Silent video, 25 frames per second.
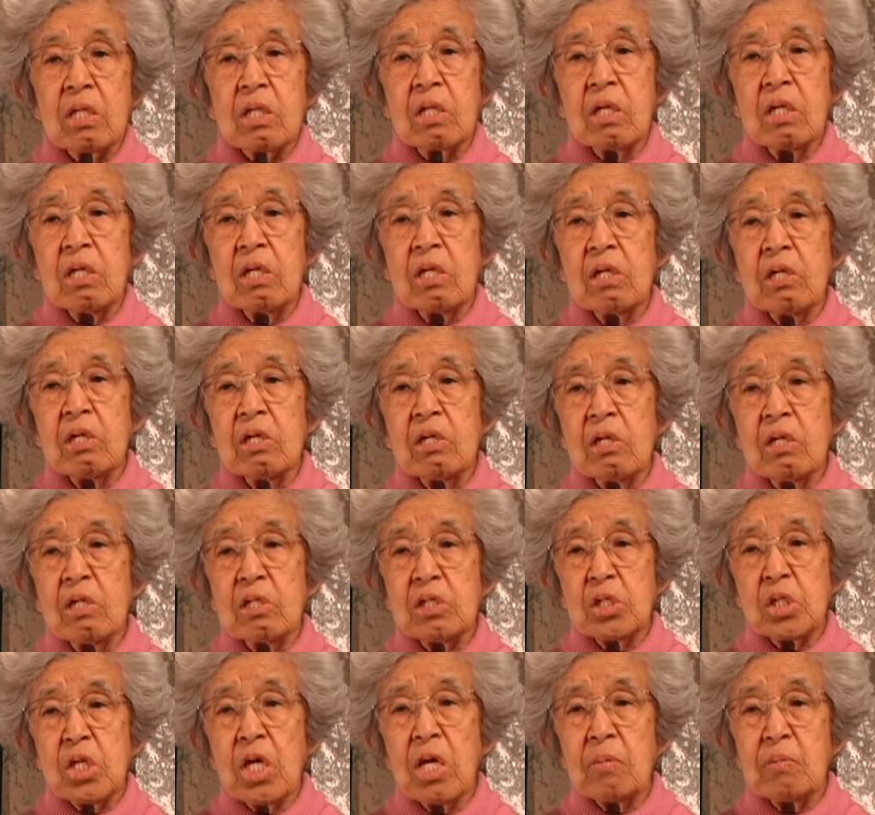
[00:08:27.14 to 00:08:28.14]
a
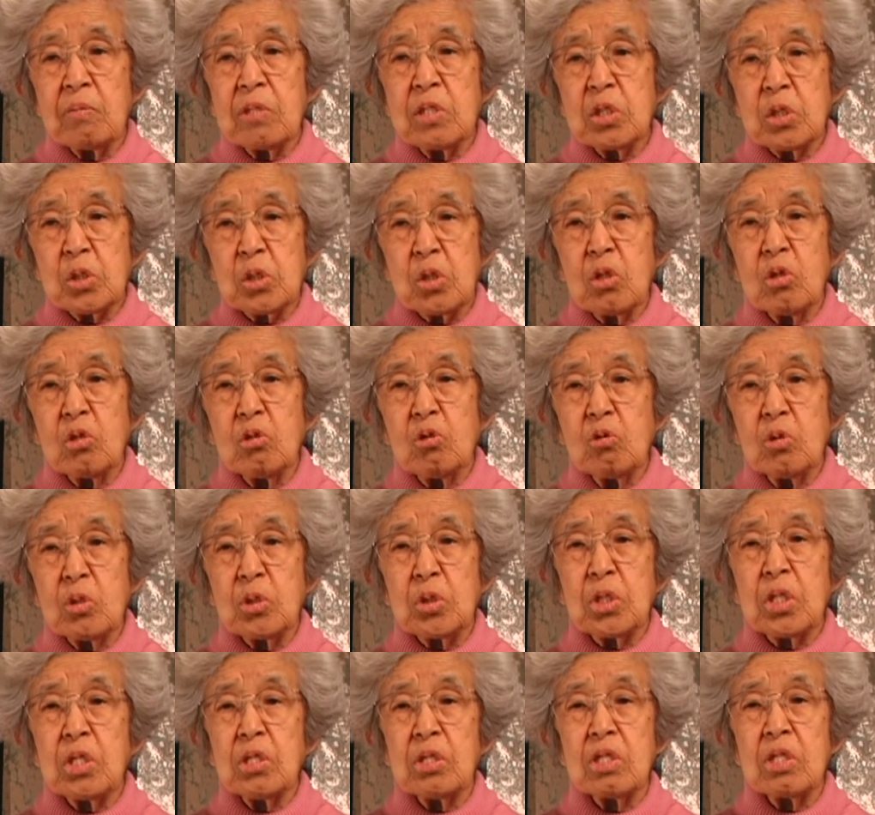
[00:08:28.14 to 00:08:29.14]
Japanese girl who was in
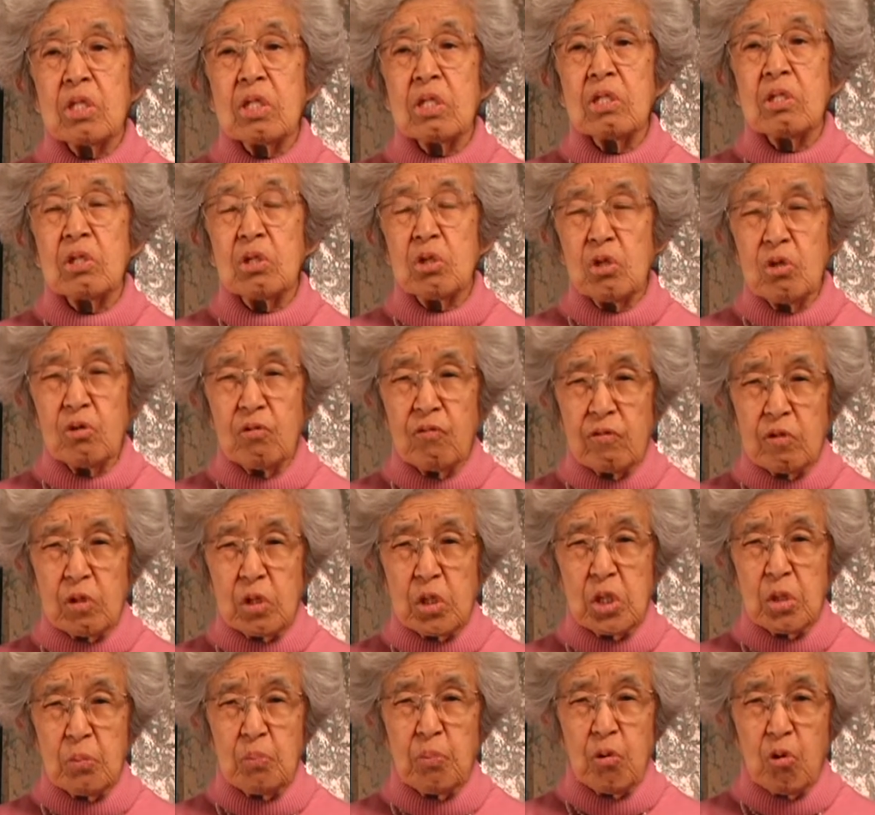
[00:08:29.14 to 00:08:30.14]
the university
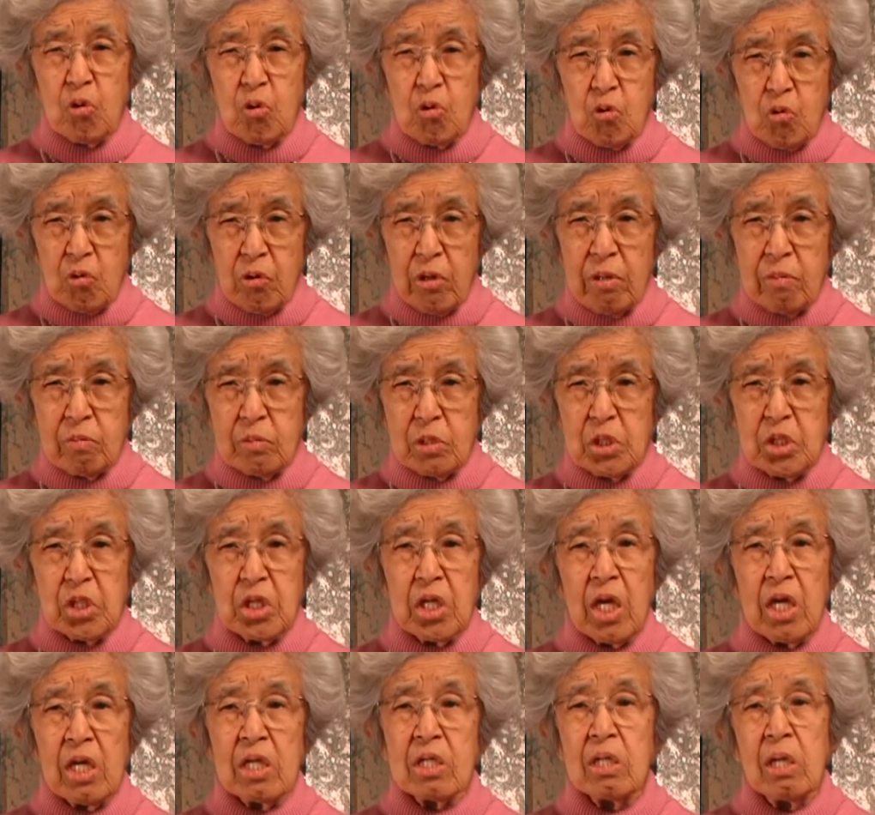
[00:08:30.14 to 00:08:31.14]
program. She had
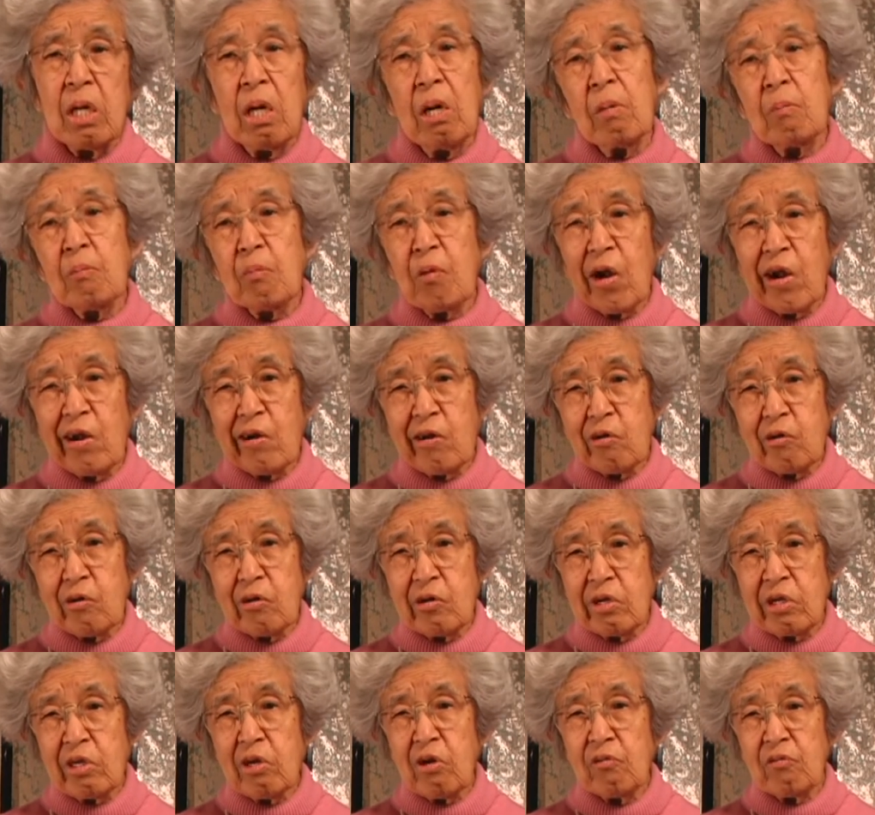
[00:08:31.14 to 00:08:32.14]
priority over
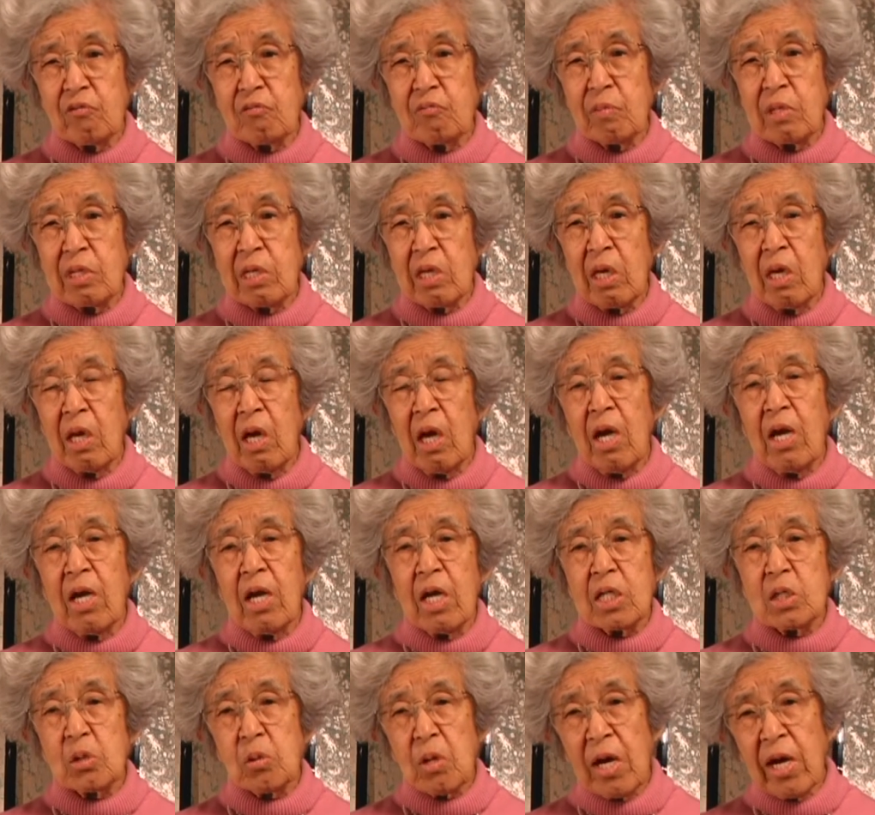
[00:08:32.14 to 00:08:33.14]
me. That's why I
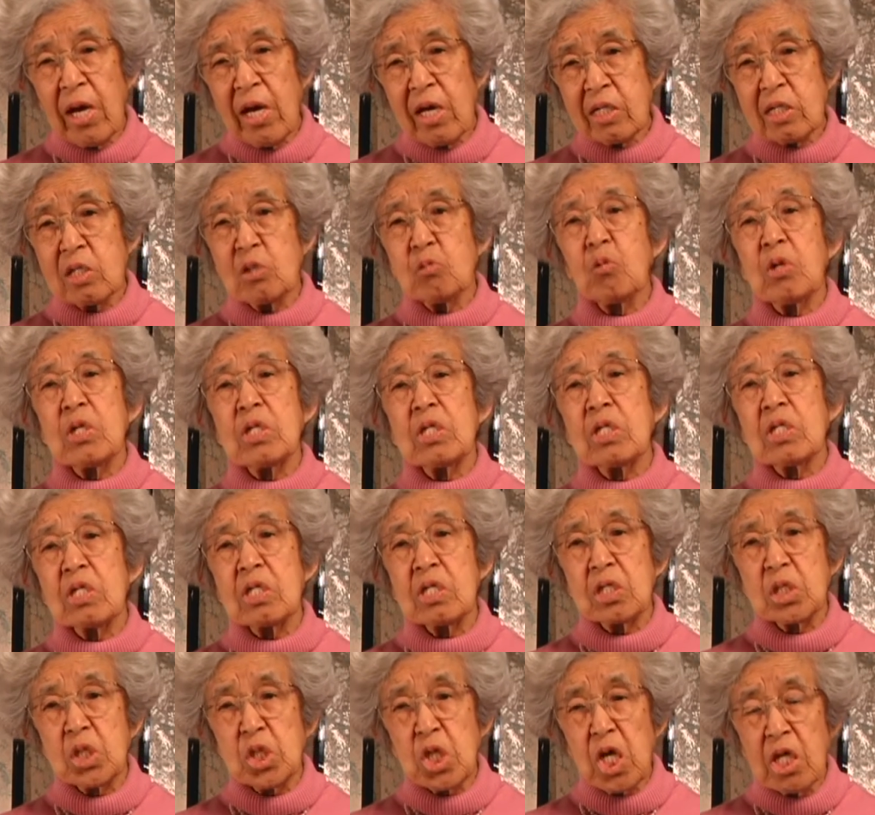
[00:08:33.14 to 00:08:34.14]
had to wait to the
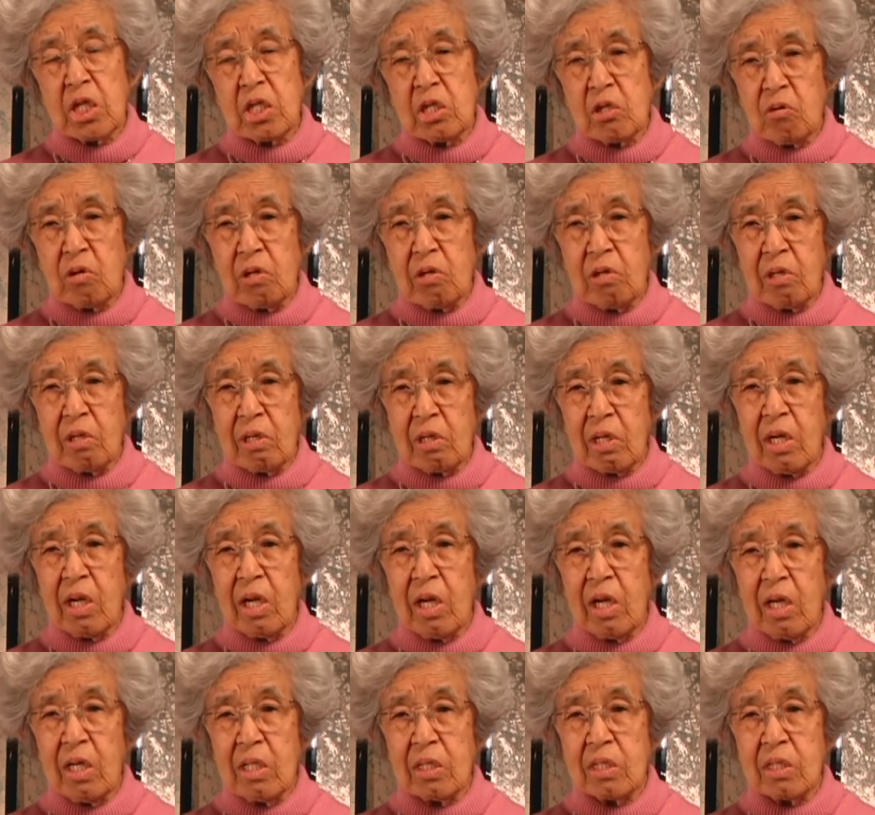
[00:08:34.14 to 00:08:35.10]
January class.